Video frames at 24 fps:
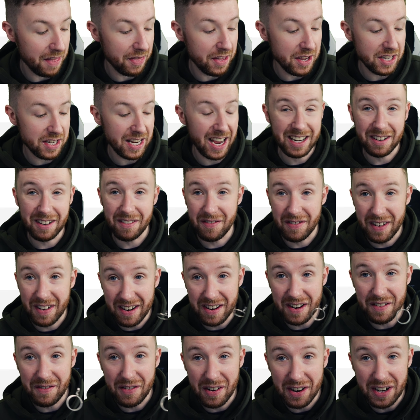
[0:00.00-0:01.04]
This had a
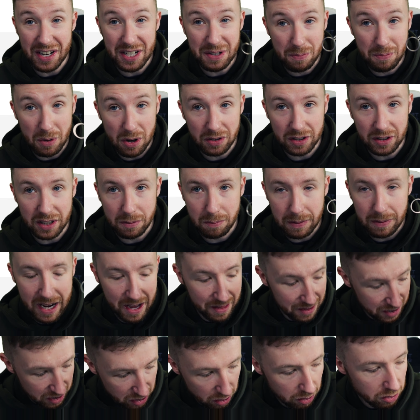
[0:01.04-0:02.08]
very, very small display,
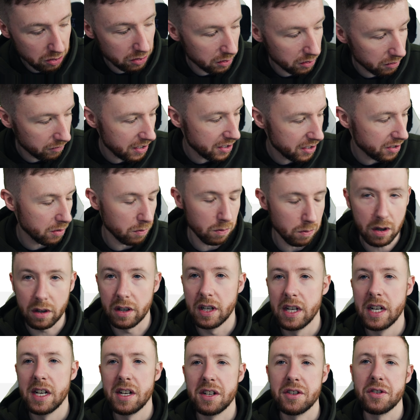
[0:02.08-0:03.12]
the old original one,
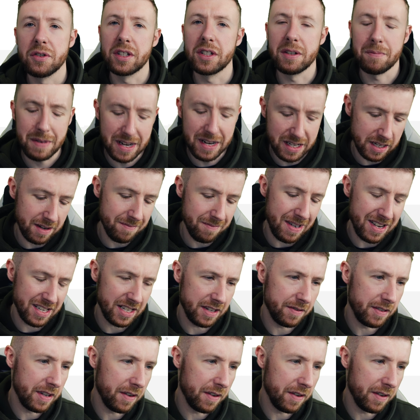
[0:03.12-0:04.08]
so it's a massive, massive